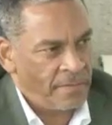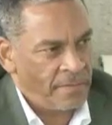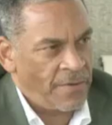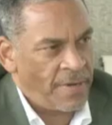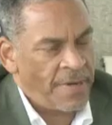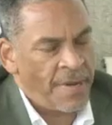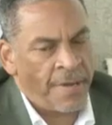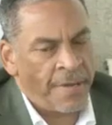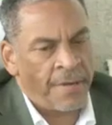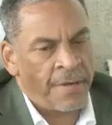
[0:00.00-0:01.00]
Right?
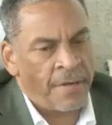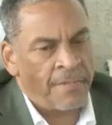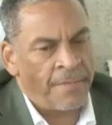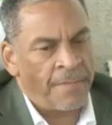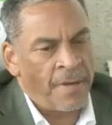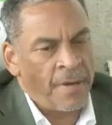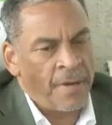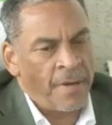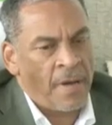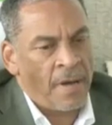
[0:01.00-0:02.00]
And
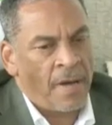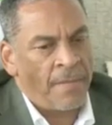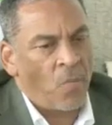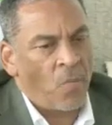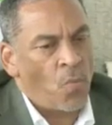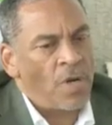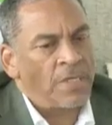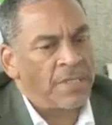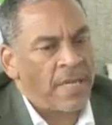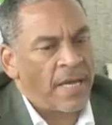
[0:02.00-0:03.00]
one
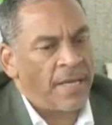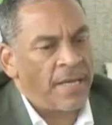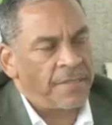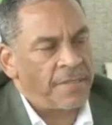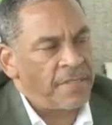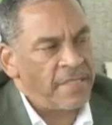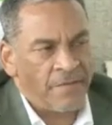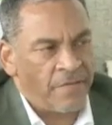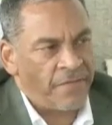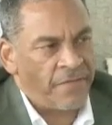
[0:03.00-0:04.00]
size
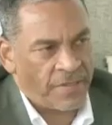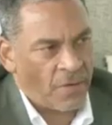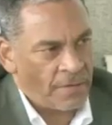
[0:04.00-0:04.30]
never fits all,